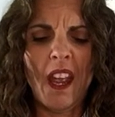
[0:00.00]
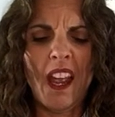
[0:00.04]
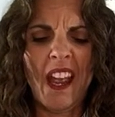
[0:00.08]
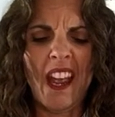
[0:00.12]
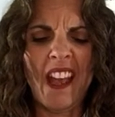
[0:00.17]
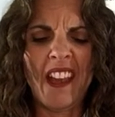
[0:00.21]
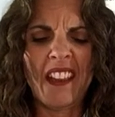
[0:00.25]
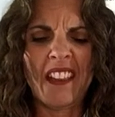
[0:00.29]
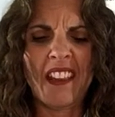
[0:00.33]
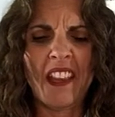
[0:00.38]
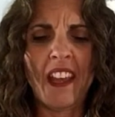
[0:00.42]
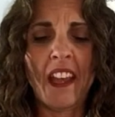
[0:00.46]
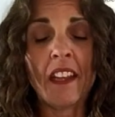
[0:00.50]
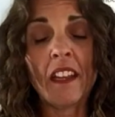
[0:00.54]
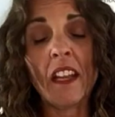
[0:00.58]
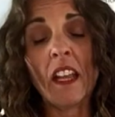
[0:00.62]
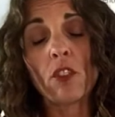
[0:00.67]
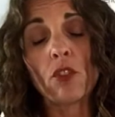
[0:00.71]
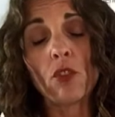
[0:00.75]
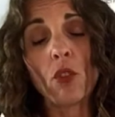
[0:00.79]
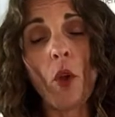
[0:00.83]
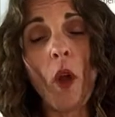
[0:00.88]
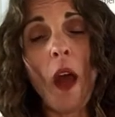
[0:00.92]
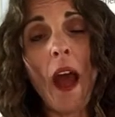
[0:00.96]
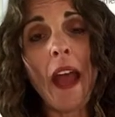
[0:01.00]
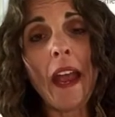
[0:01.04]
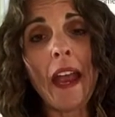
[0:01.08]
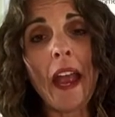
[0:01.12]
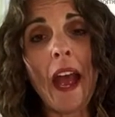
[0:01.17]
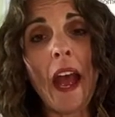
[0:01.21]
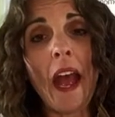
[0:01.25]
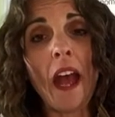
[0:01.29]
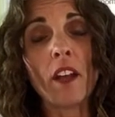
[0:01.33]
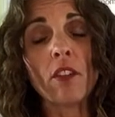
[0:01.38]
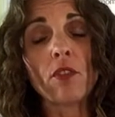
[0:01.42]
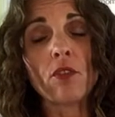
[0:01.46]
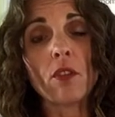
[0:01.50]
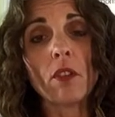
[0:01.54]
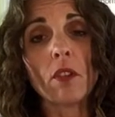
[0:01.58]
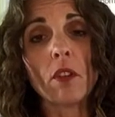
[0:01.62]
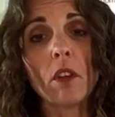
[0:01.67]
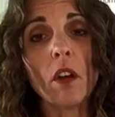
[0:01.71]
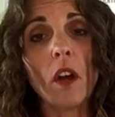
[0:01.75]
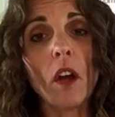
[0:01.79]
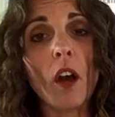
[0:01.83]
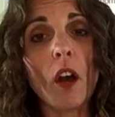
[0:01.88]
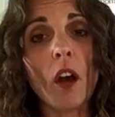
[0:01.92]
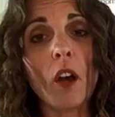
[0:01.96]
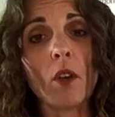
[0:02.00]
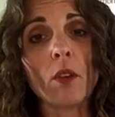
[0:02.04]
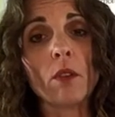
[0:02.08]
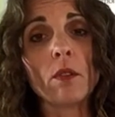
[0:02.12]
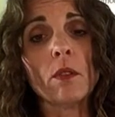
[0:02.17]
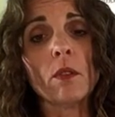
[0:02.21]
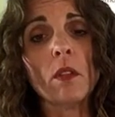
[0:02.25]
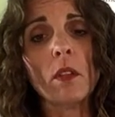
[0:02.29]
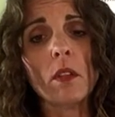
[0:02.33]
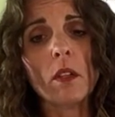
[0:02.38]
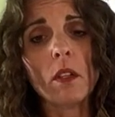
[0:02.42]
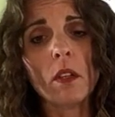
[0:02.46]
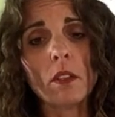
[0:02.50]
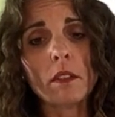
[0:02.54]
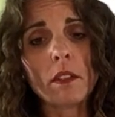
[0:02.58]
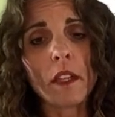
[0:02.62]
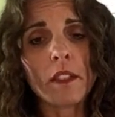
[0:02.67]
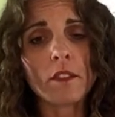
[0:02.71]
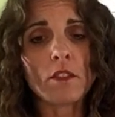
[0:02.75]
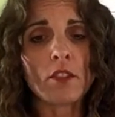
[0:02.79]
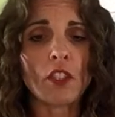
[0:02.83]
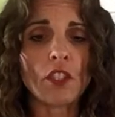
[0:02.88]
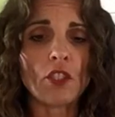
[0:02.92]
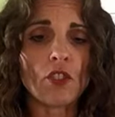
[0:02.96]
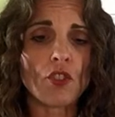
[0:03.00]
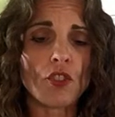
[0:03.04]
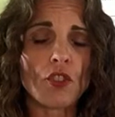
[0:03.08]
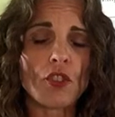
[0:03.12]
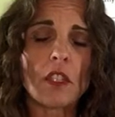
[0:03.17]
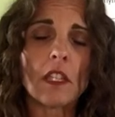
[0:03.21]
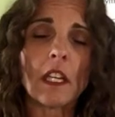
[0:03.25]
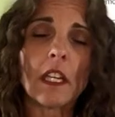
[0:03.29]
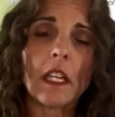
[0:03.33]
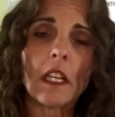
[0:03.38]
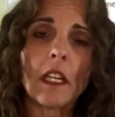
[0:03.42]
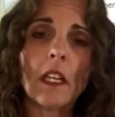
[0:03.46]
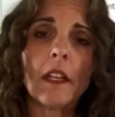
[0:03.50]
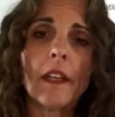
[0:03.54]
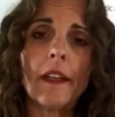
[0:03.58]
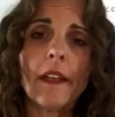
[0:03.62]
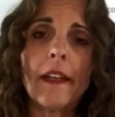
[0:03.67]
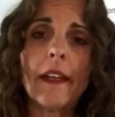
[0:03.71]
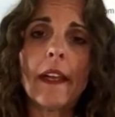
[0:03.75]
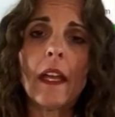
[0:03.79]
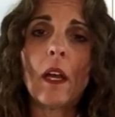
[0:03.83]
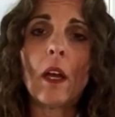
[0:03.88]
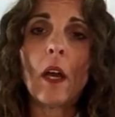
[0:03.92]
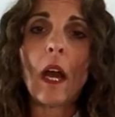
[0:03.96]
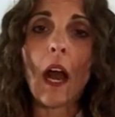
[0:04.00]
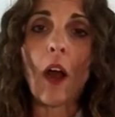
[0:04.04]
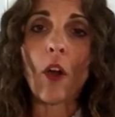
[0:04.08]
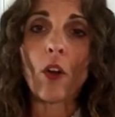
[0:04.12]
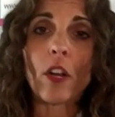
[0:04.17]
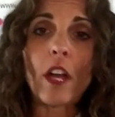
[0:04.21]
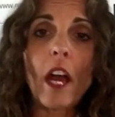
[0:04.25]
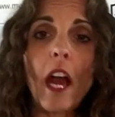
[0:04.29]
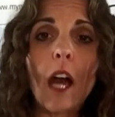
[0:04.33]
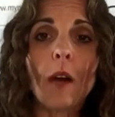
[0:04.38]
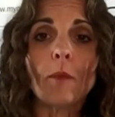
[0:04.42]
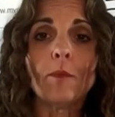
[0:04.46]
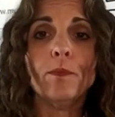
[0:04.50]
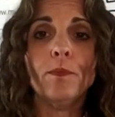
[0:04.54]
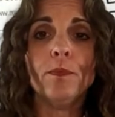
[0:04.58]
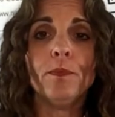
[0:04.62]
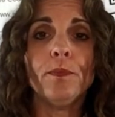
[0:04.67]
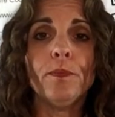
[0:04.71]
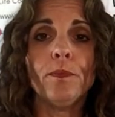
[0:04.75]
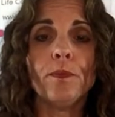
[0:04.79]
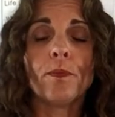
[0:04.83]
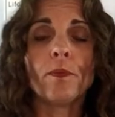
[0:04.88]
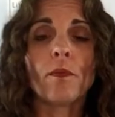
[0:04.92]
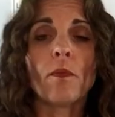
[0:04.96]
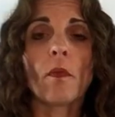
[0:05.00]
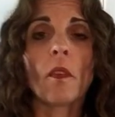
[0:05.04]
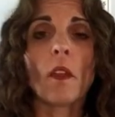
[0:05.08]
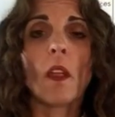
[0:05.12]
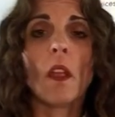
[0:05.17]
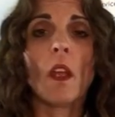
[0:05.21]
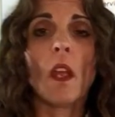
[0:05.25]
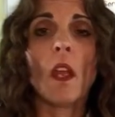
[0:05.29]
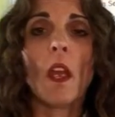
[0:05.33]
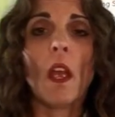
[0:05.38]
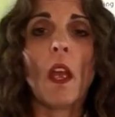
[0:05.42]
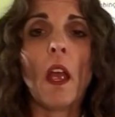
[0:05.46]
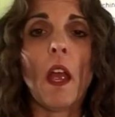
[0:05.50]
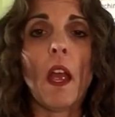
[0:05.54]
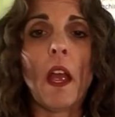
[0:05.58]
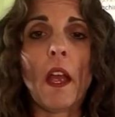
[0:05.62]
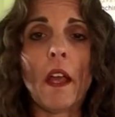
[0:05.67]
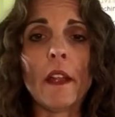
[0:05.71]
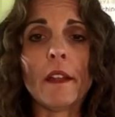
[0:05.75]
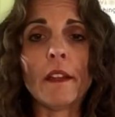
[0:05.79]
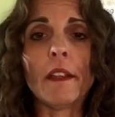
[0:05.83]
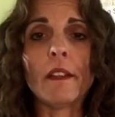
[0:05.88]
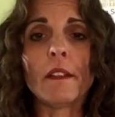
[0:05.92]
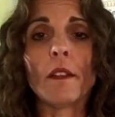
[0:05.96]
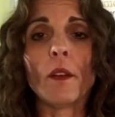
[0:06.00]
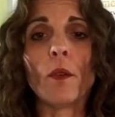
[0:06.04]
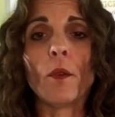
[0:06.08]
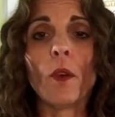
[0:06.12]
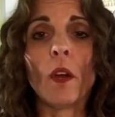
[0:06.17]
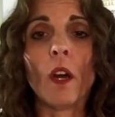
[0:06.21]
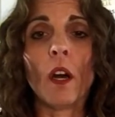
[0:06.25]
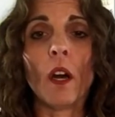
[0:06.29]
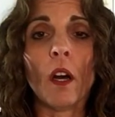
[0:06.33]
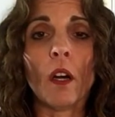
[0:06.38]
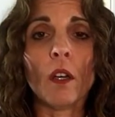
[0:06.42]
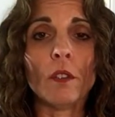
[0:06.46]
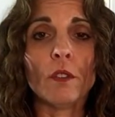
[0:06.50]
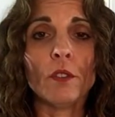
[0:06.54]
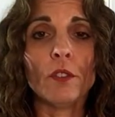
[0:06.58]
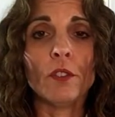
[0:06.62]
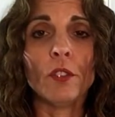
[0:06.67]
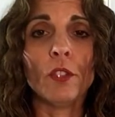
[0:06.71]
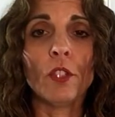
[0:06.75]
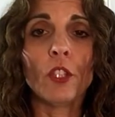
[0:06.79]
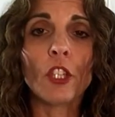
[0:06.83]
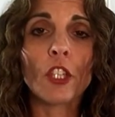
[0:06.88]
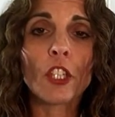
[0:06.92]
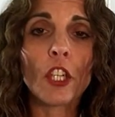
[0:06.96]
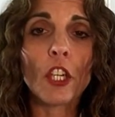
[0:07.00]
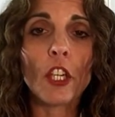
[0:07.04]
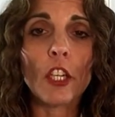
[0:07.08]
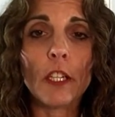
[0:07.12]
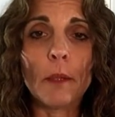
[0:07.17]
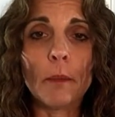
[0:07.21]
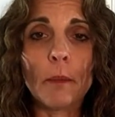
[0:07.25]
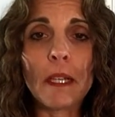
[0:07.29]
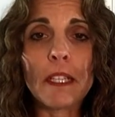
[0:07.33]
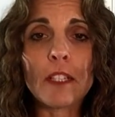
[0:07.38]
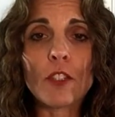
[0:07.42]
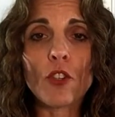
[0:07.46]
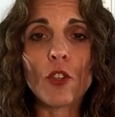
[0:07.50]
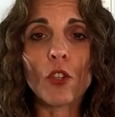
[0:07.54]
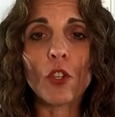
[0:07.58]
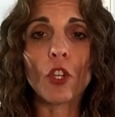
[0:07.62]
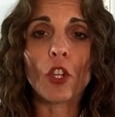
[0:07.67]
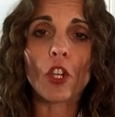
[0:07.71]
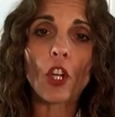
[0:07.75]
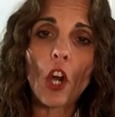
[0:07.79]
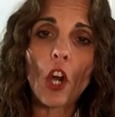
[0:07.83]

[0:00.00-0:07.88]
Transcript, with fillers: And then, so I asked, oh, that's interesting. How come? And they said, well, you look, it makes you look